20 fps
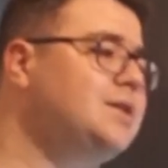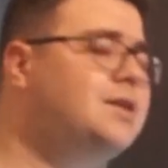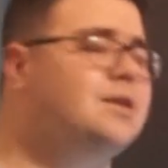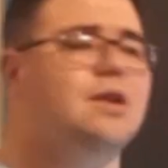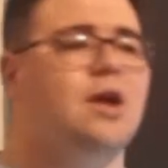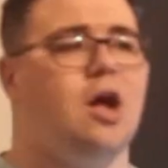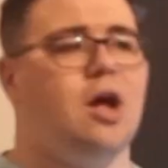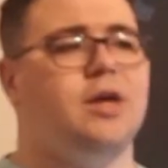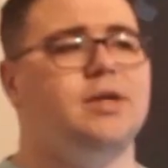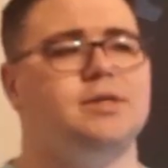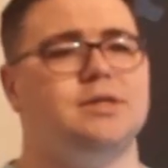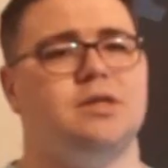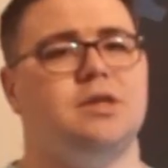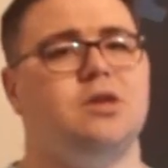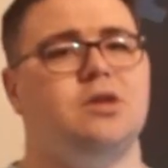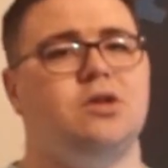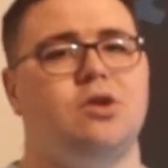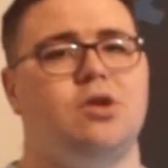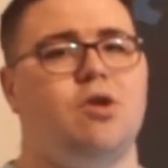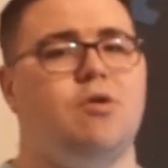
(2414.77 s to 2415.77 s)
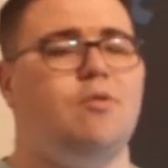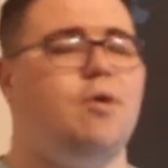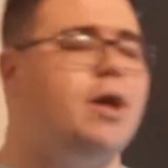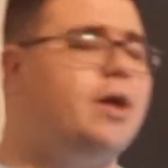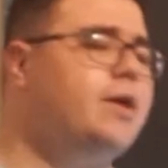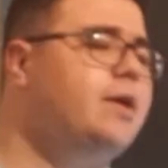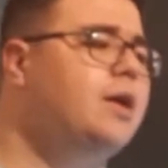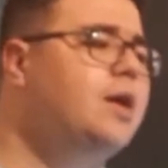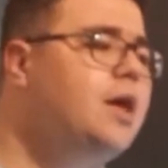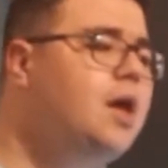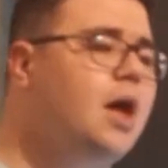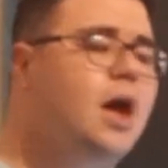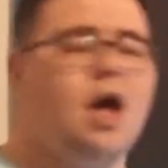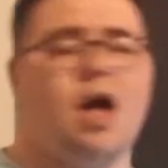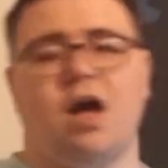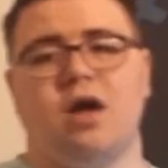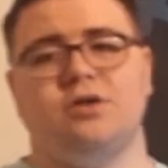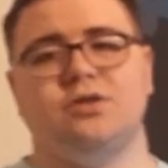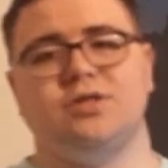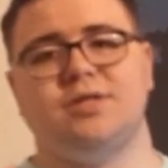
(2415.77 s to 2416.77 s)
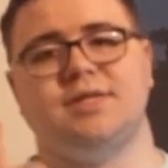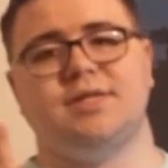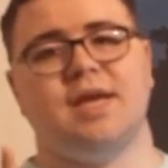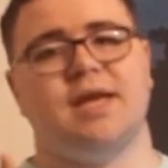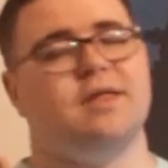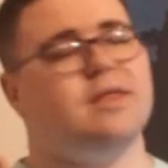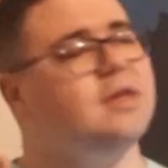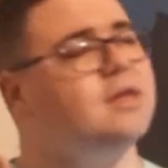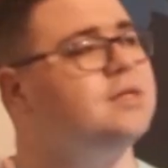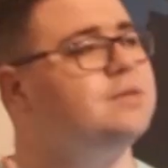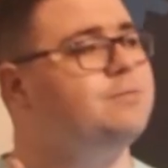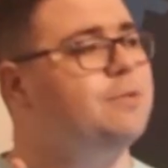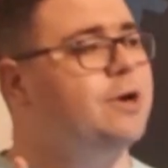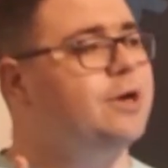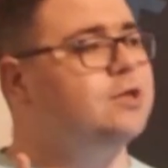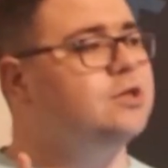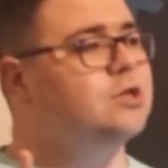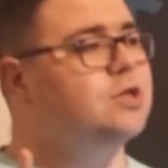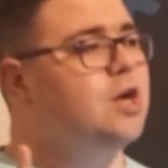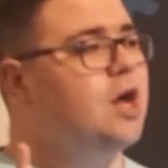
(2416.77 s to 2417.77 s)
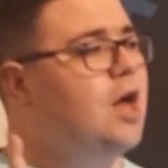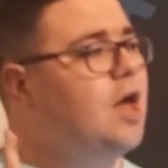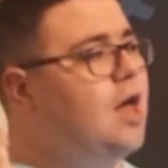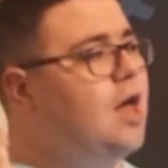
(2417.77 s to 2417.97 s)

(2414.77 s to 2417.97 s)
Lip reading: And honestly, you know what? I'll just say this much.